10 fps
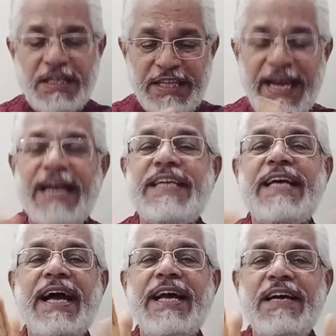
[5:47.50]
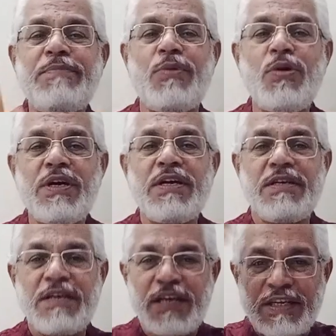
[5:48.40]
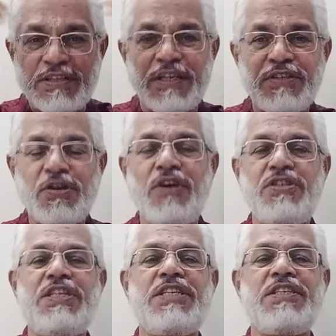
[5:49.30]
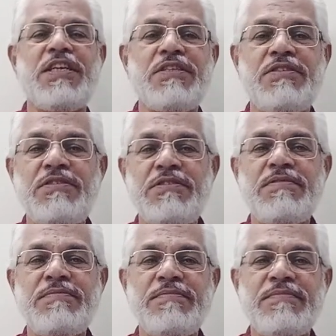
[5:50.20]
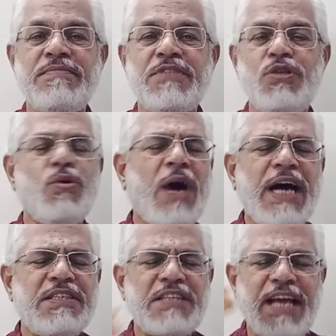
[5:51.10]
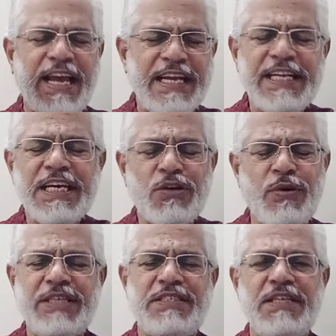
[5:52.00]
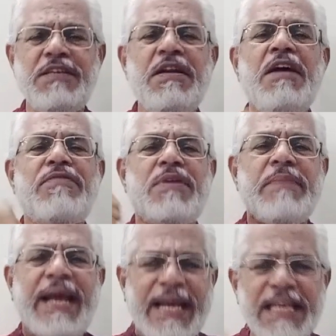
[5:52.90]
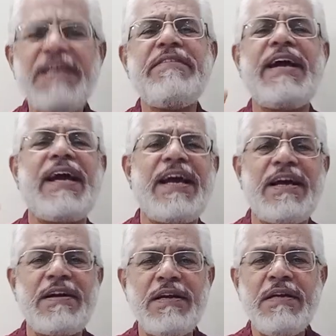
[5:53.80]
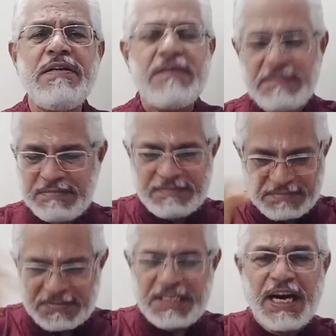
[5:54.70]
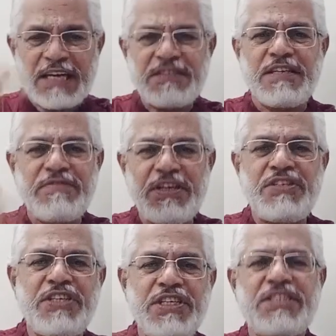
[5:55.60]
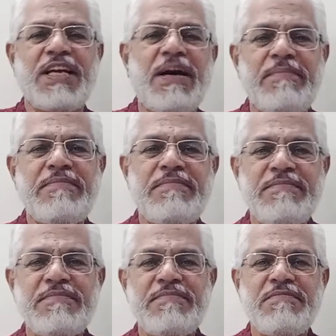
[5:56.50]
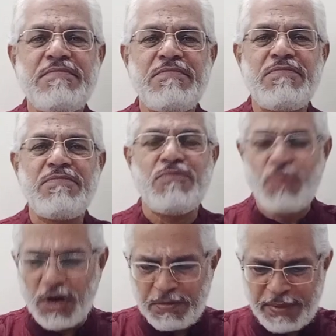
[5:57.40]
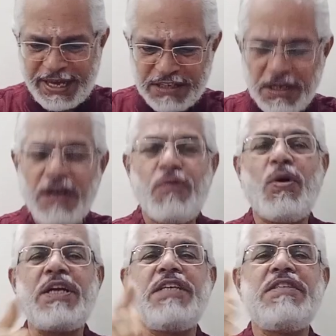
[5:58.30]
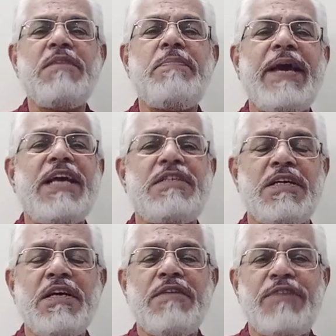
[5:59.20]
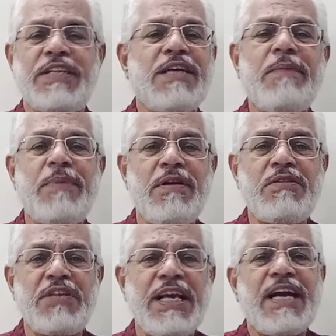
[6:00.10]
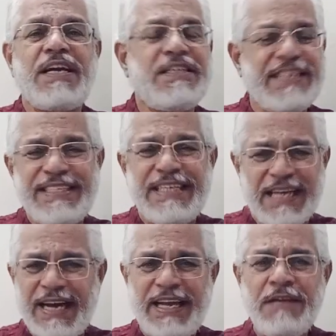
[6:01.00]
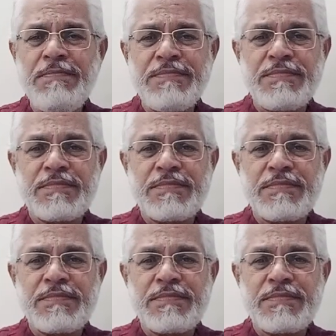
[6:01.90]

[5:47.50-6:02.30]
The entire book is in his consciousness. You ask any question from anywhere, the answer will just come. What page? What is in page, for example, 369?